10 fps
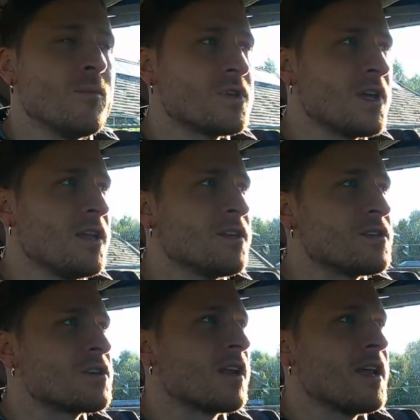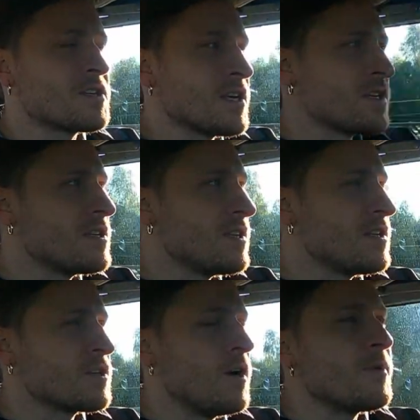Mercedes classics that
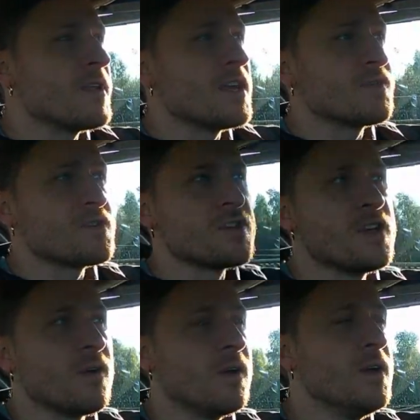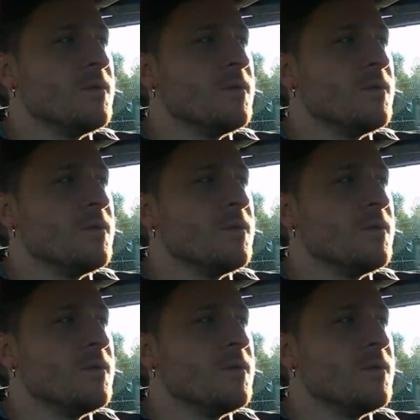this company has for sale,